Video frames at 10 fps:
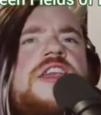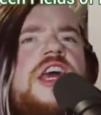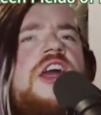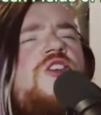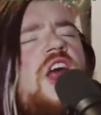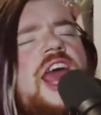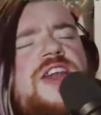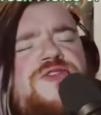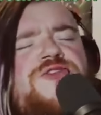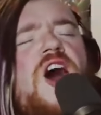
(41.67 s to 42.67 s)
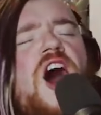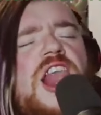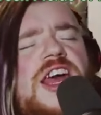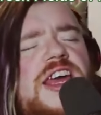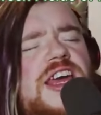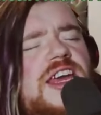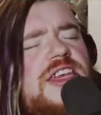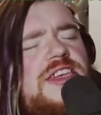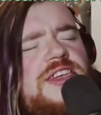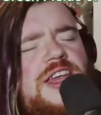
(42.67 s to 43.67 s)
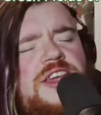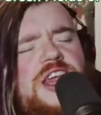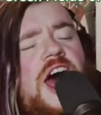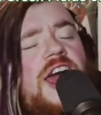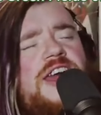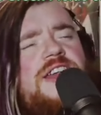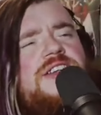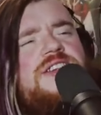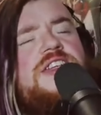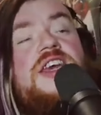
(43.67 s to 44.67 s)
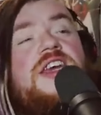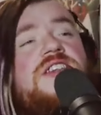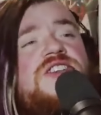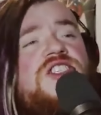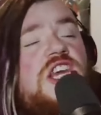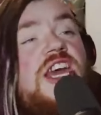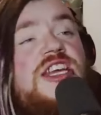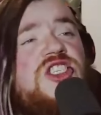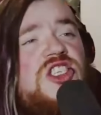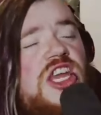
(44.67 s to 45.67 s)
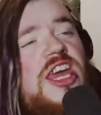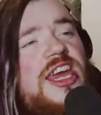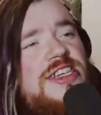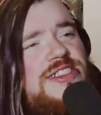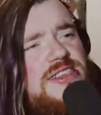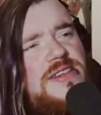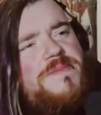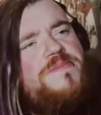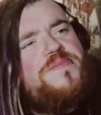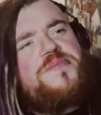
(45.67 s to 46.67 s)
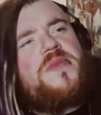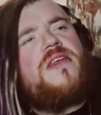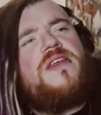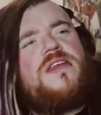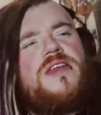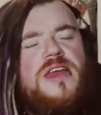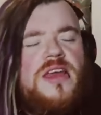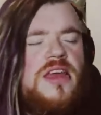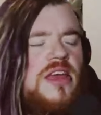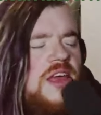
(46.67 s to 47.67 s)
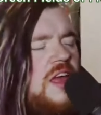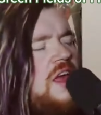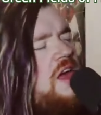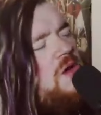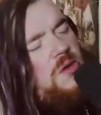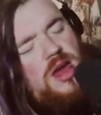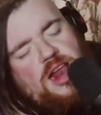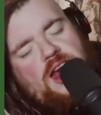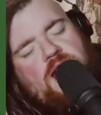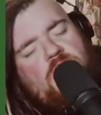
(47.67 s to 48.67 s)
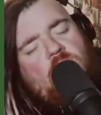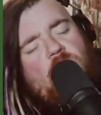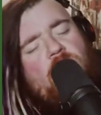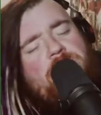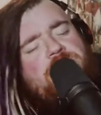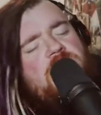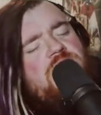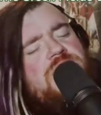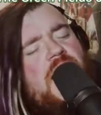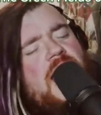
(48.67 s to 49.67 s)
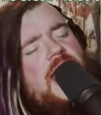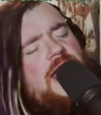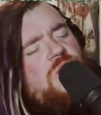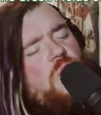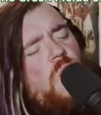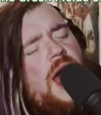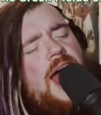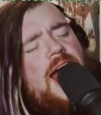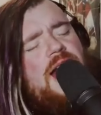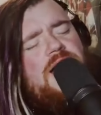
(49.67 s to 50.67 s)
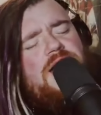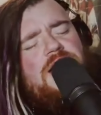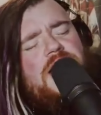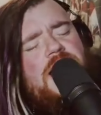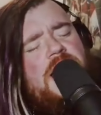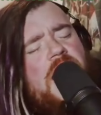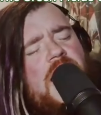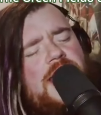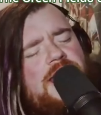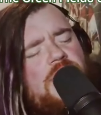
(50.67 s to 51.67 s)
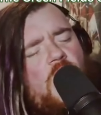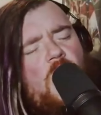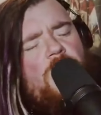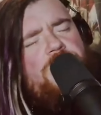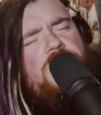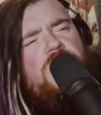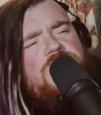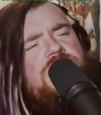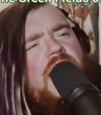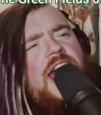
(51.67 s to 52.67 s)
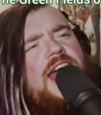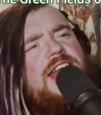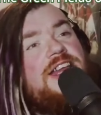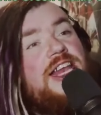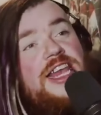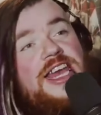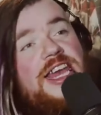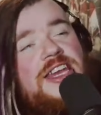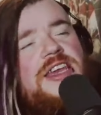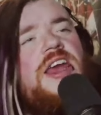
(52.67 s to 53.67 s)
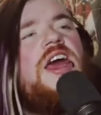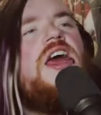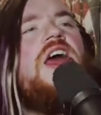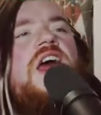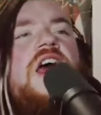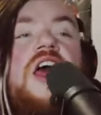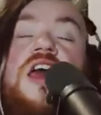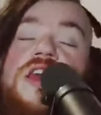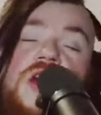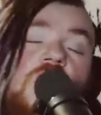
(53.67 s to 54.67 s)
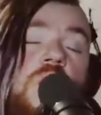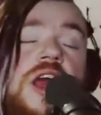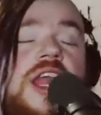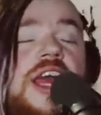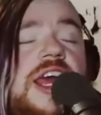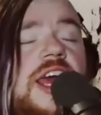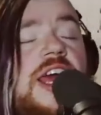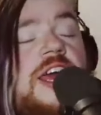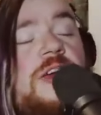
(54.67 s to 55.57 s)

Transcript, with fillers: the Great Fallen in 1916. Well, I hope you died well and I hope you died clean. Young Willie